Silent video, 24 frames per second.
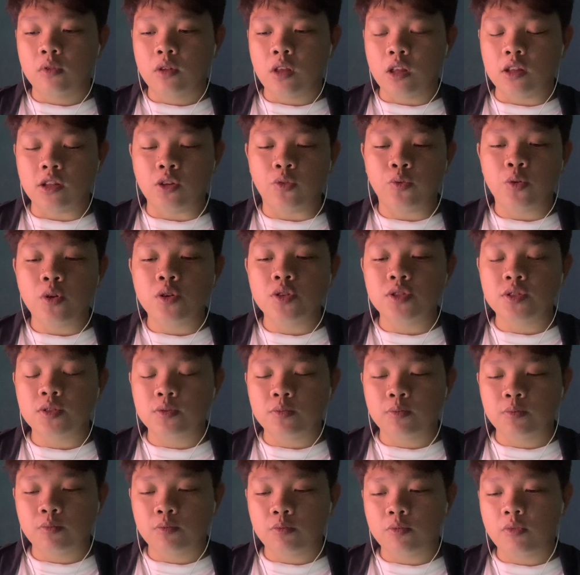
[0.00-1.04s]
And the first
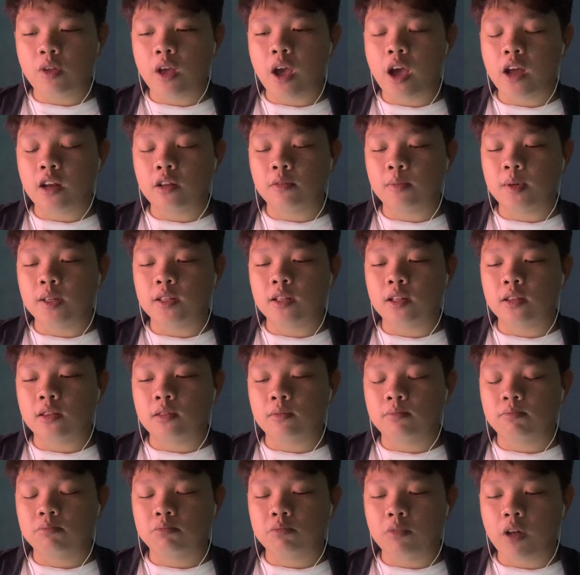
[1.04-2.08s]
anime that
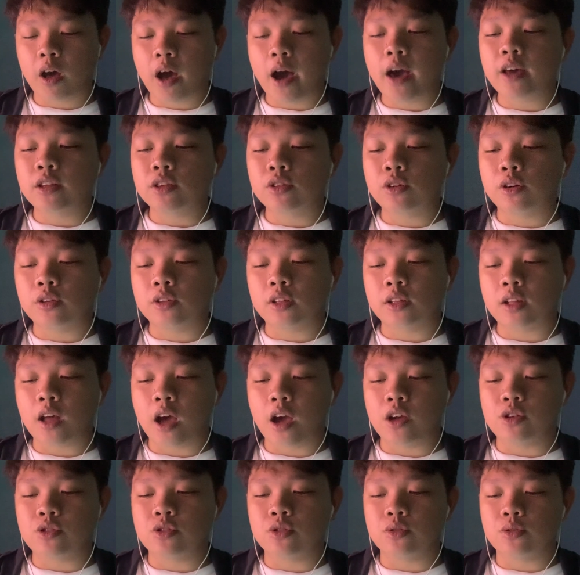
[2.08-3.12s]
I thought that
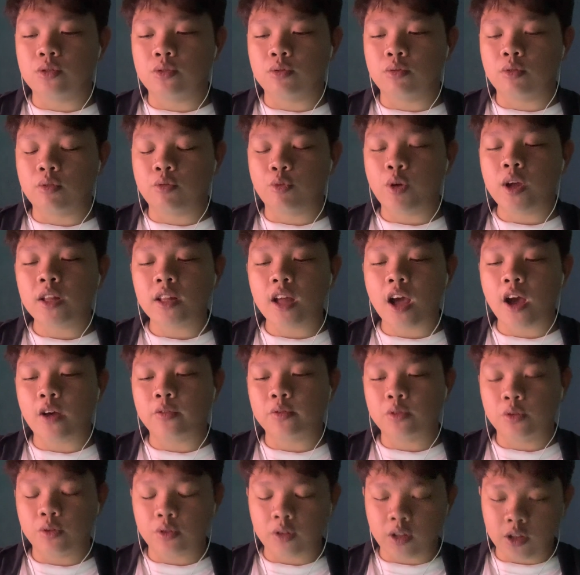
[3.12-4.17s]
I should do right
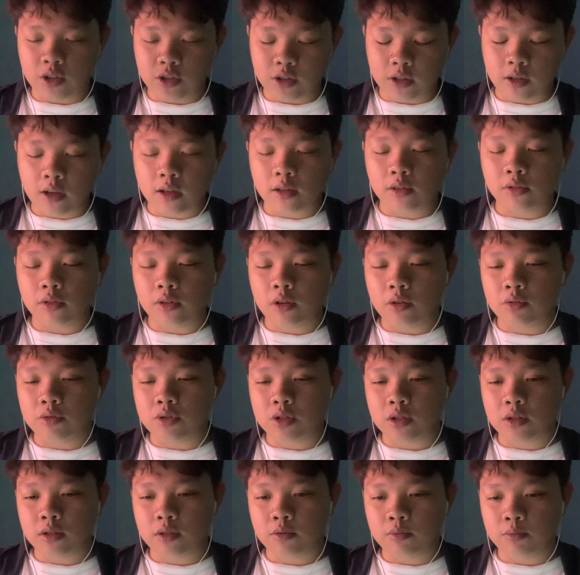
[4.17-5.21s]
after the Shingeki no
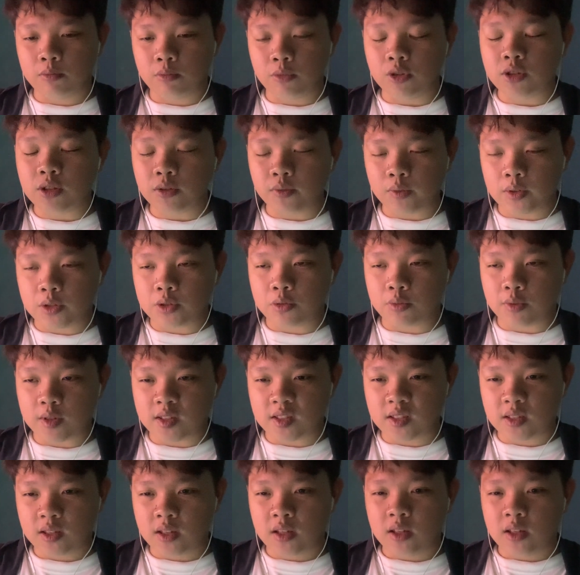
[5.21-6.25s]
Kyojin music video was